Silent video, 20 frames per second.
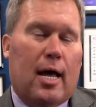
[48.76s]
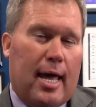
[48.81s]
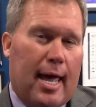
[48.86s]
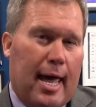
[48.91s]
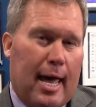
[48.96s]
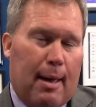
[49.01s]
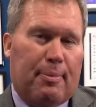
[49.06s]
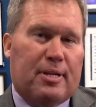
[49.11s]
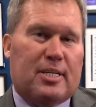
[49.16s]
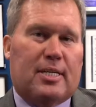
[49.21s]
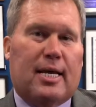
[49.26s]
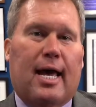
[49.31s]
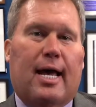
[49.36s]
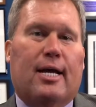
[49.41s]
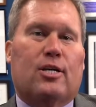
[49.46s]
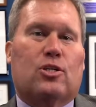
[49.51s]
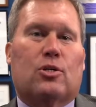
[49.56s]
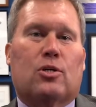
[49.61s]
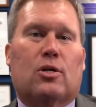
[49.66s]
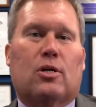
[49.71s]

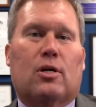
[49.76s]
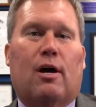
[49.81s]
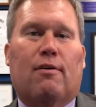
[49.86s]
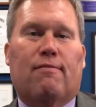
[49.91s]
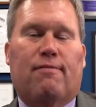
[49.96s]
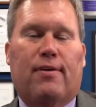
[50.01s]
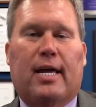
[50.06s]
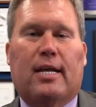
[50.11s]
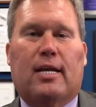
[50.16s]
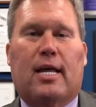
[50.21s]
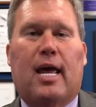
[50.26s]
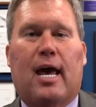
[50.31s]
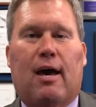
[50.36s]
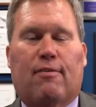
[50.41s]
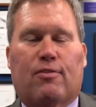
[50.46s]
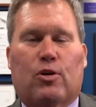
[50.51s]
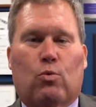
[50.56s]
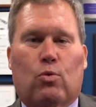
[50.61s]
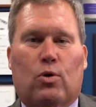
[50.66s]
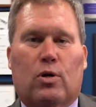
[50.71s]
appetizer event
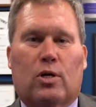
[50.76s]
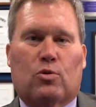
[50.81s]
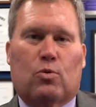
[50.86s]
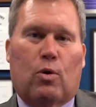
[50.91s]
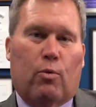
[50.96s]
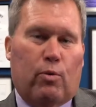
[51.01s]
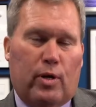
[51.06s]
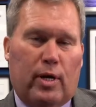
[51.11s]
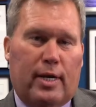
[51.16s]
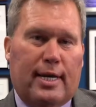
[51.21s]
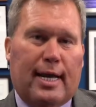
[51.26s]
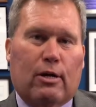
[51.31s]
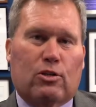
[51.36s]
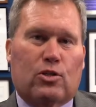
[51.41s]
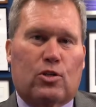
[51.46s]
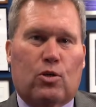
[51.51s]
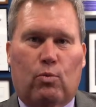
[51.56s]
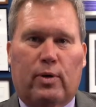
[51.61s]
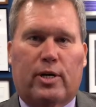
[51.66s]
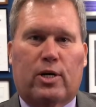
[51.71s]
afterwards where we
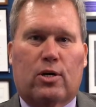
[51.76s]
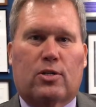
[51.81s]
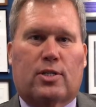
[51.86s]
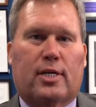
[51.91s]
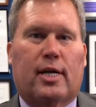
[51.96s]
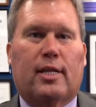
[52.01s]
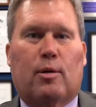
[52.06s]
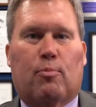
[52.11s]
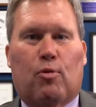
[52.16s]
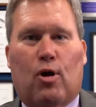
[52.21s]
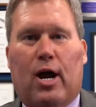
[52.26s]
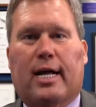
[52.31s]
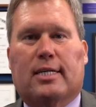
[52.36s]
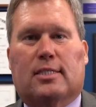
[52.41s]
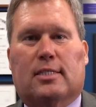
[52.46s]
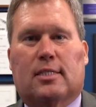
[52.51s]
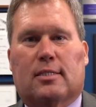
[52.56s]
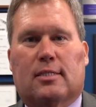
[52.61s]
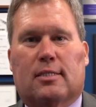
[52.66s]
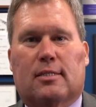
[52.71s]
announce the winners and the
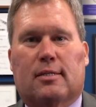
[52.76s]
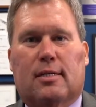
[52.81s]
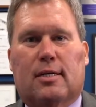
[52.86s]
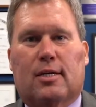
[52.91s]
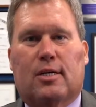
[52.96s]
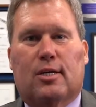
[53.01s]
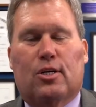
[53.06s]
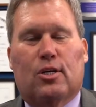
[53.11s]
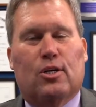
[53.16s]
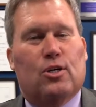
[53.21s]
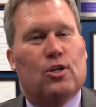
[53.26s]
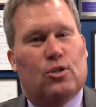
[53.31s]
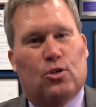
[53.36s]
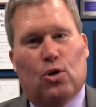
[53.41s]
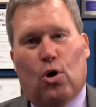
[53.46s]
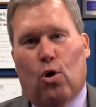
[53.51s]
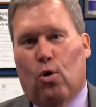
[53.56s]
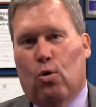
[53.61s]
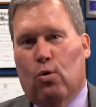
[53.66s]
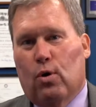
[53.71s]
prizes.
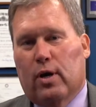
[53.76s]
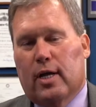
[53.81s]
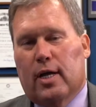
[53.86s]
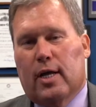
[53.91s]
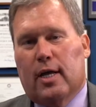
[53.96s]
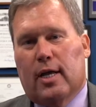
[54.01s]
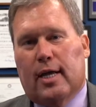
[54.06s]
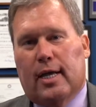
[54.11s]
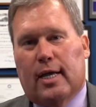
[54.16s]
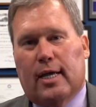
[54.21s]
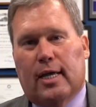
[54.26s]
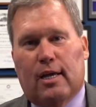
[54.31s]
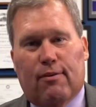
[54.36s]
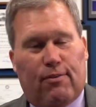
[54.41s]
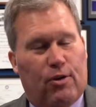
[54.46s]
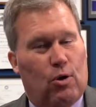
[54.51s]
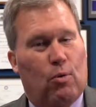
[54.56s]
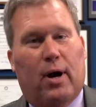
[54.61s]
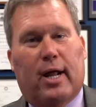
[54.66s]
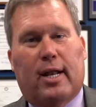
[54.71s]
So
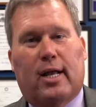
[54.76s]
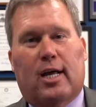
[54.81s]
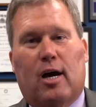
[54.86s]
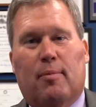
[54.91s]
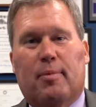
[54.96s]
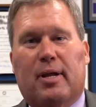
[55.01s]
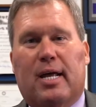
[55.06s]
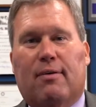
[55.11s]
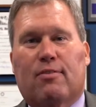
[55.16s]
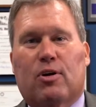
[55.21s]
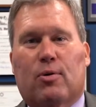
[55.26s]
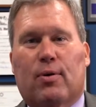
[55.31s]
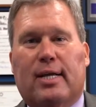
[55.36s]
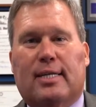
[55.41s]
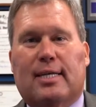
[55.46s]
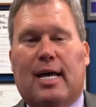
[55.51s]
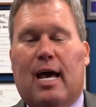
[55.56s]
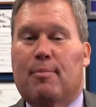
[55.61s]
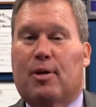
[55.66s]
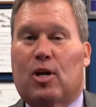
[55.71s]
if you wanna come and have a
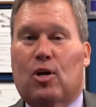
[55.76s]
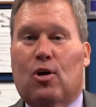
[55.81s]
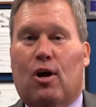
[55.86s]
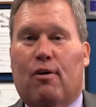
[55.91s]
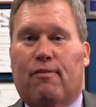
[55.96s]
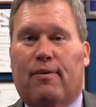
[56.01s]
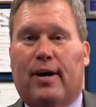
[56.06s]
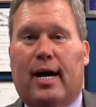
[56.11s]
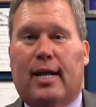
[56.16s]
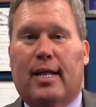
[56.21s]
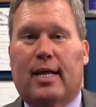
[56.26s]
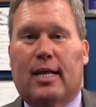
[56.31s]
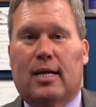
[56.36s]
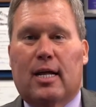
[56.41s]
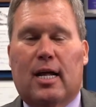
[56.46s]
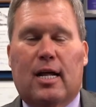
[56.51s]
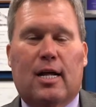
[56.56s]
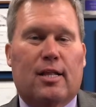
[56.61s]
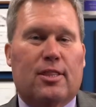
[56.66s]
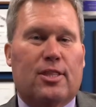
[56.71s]
great time at a golf outing,
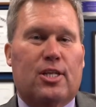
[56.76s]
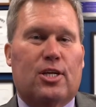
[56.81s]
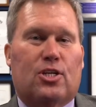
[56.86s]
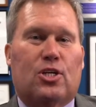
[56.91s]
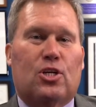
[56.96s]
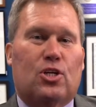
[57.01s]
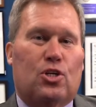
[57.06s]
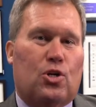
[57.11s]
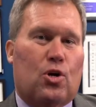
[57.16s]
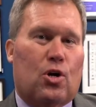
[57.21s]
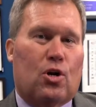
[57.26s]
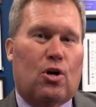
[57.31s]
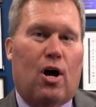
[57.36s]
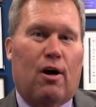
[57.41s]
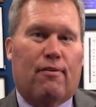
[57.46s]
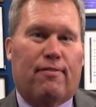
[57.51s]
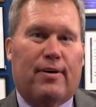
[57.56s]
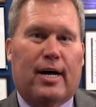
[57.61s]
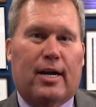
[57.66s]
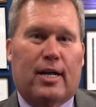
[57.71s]
this is your
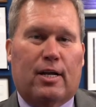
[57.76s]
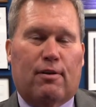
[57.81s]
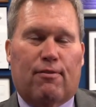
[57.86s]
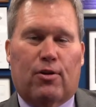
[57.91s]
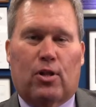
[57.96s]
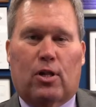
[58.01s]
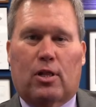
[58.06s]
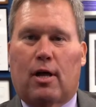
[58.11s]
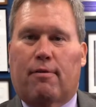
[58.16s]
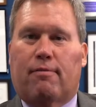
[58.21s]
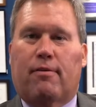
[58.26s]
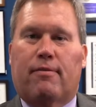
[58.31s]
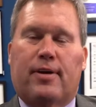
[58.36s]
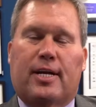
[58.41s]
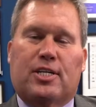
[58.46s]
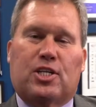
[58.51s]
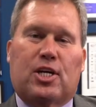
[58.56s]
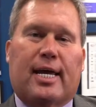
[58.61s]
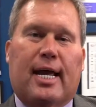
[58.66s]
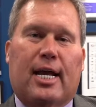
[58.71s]
golf outing for the love of
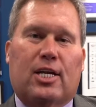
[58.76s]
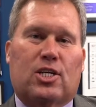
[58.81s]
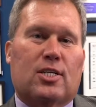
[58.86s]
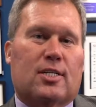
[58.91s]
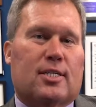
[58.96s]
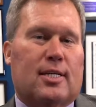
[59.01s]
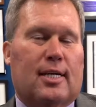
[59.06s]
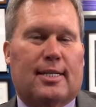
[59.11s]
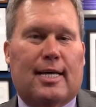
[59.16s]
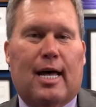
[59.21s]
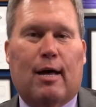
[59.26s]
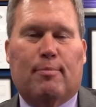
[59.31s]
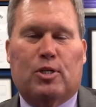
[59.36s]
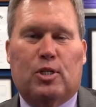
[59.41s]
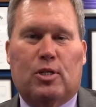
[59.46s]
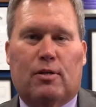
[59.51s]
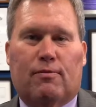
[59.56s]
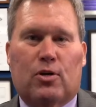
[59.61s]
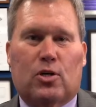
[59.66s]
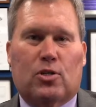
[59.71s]
education, St.
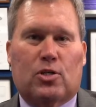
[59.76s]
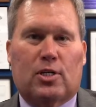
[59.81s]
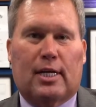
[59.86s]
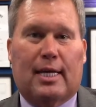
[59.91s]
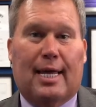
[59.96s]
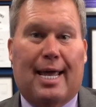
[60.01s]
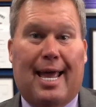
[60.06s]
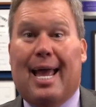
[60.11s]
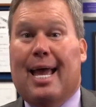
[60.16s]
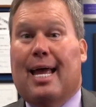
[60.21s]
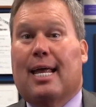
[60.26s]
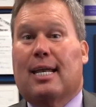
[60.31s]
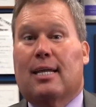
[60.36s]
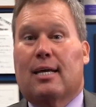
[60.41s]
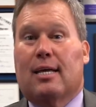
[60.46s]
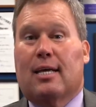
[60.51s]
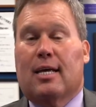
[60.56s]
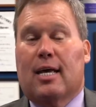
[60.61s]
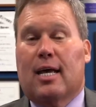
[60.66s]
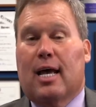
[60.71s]
Thomas University. And
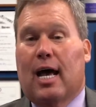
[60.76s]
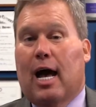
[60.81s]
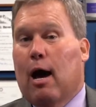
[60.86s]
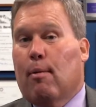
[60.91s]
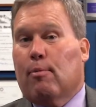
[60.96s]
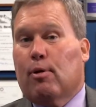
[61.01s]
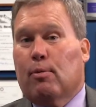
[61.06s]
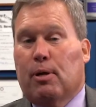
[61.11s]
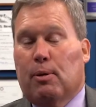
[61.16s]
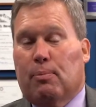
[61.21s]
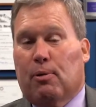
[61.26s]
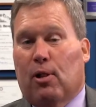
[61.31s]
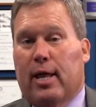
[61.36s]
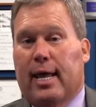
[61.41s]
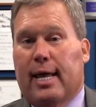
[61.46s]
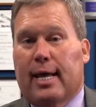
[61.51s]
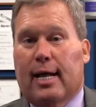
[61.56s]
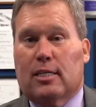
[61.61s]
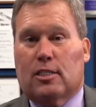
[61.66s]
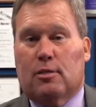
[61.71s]
I'm gonna be
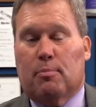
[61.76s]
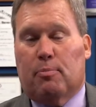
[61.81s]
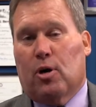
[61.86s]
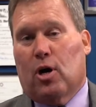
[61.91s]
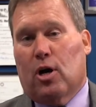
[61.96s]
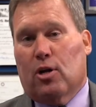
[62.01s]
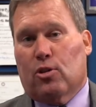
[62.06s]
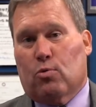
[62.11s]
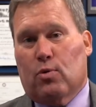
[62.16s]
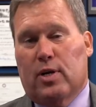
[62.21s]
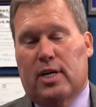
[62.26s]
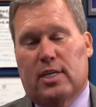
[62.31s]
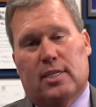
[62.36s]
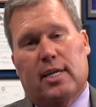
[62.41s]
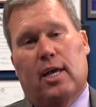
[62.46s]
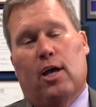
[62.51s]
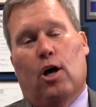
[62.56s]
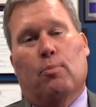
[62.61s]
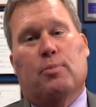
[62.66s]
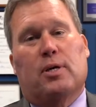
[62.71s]
playing on some par threes
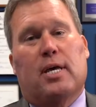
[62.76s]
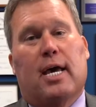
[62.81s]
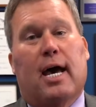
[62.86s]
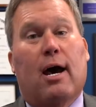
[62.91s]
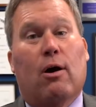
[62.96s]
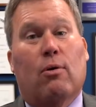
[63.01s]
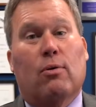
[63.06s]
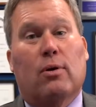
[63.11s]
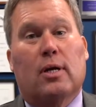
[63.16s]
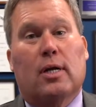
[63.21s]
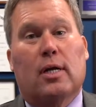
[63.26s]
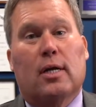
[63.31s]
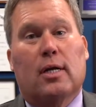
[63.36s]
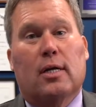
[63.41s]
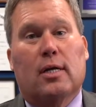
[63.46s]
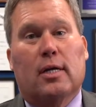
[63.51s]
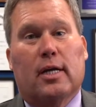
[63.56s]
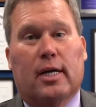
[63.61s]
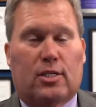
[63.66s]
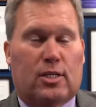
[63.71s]
to help you out.
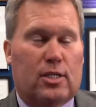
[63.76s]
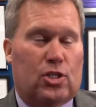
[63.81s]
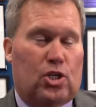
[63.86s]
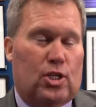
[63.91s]
It's a